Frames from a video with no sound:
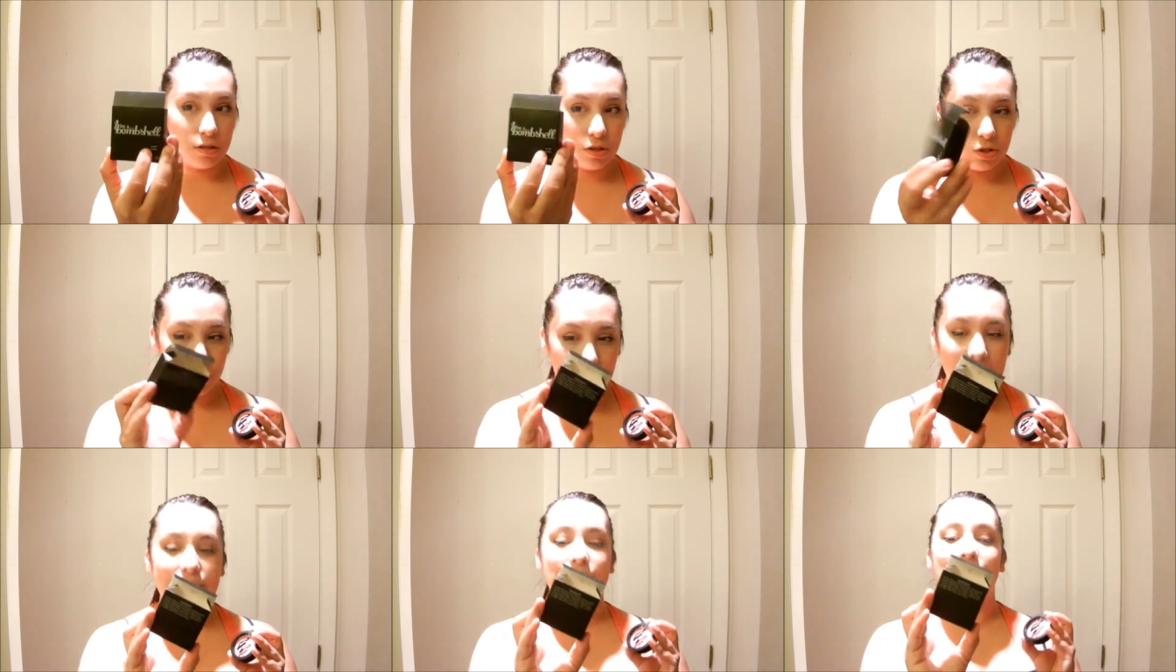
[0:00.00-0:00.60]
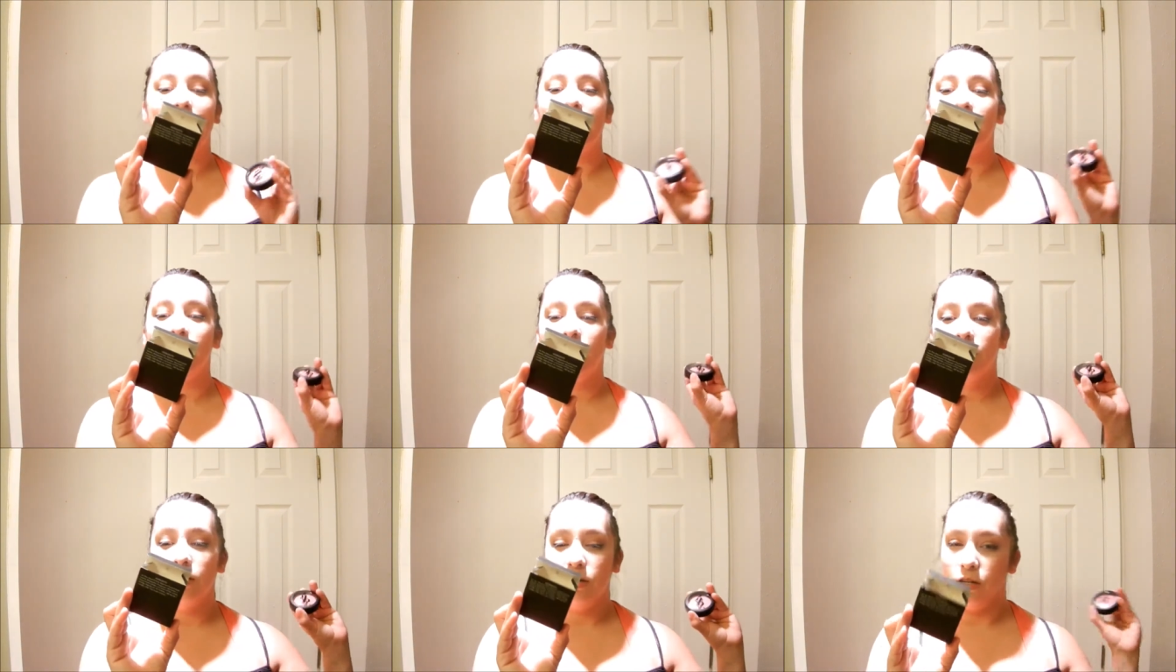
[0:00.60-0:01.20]
Sweet
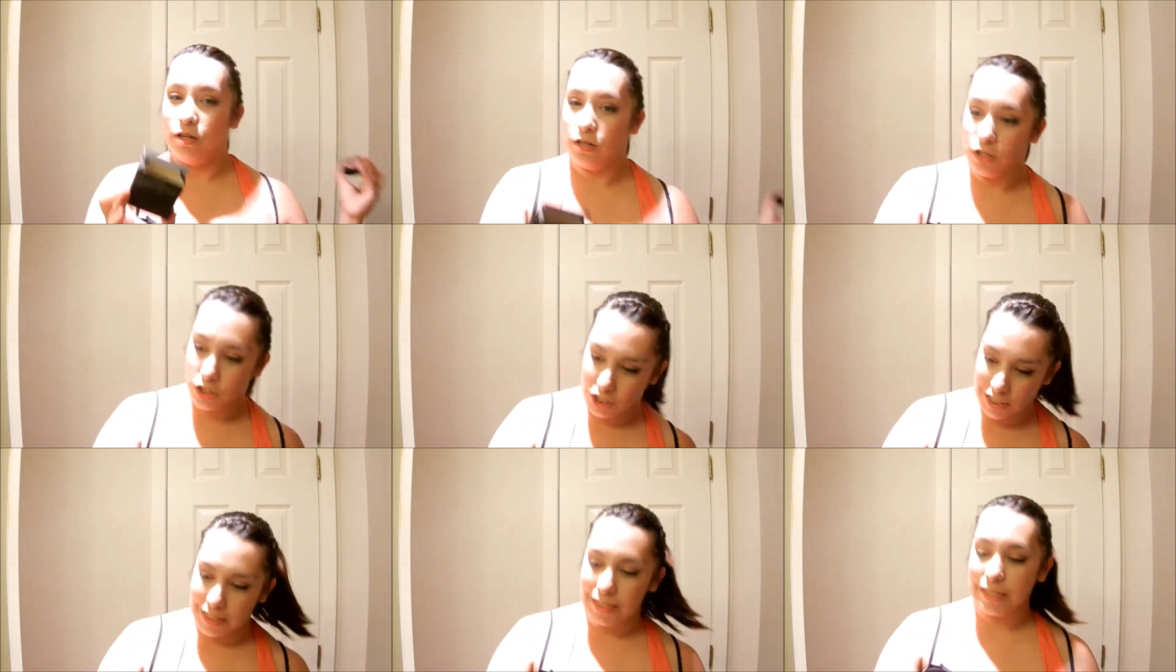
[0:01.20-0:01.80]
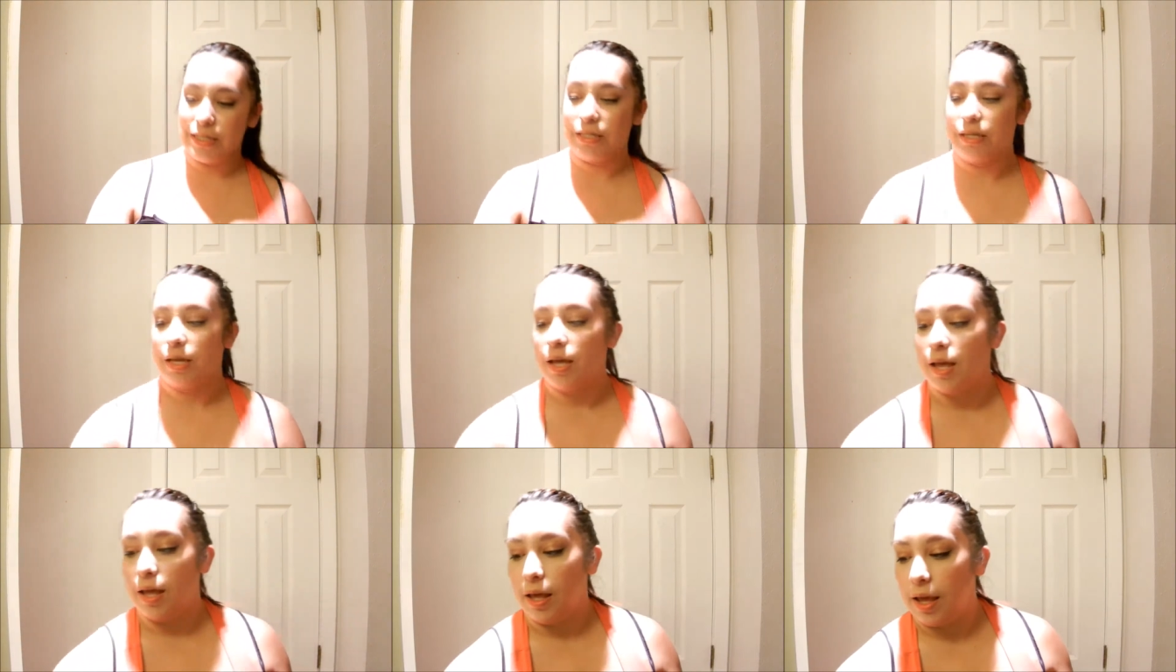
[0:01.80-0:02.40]
Cheeks
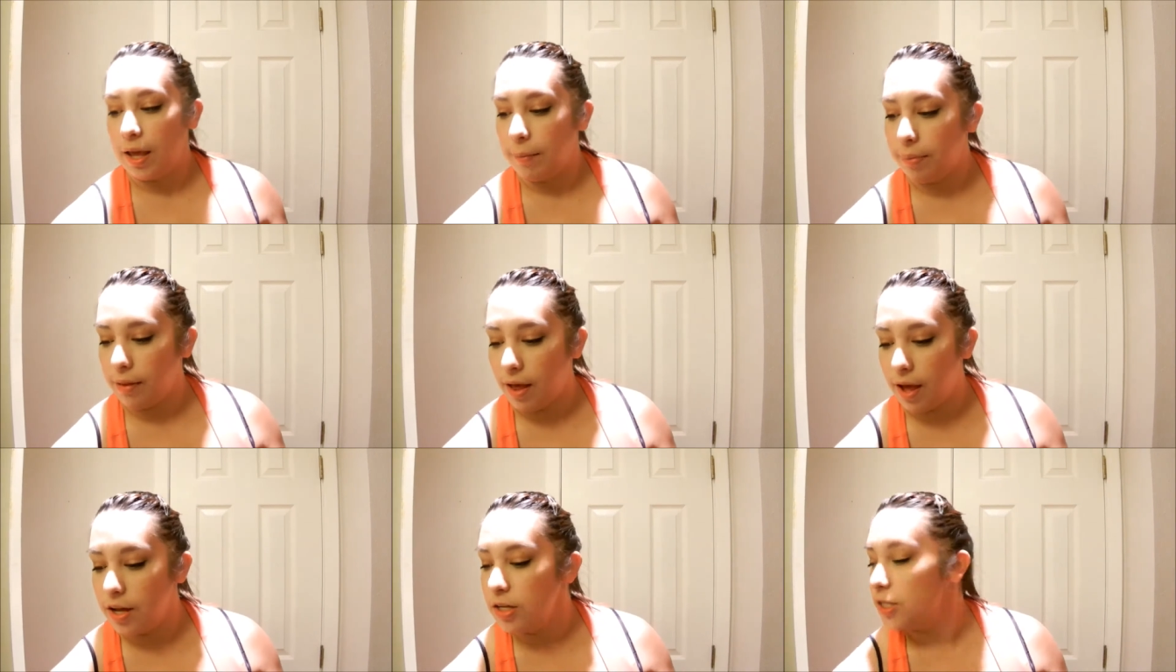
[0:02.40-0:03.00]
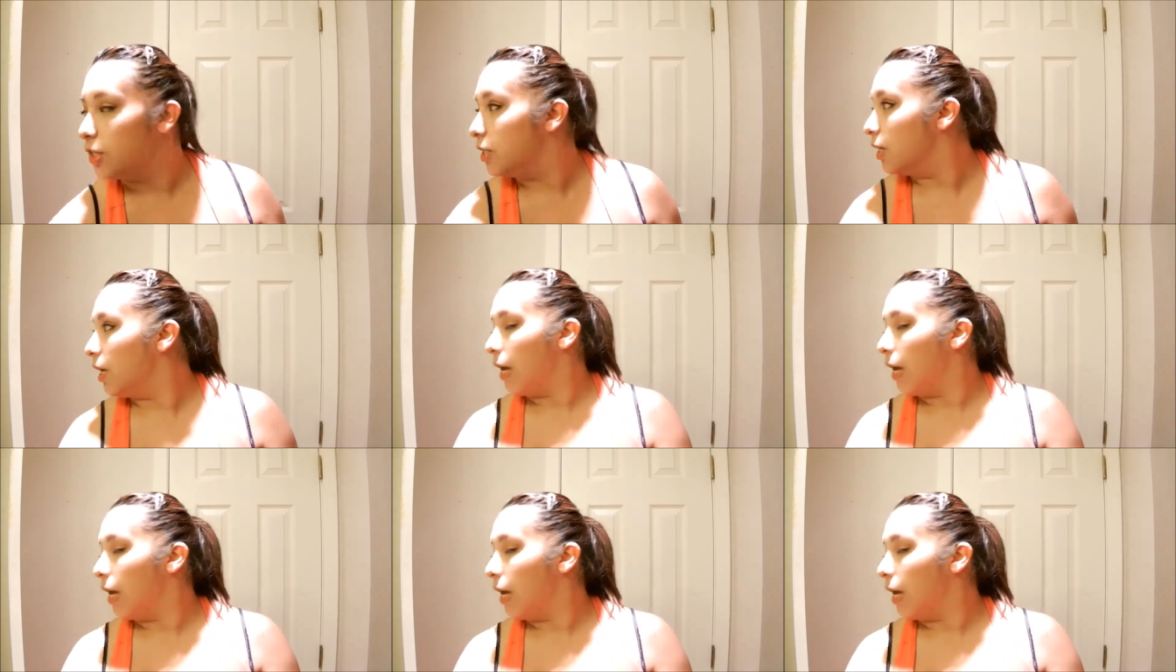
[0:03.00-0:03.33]
Blush.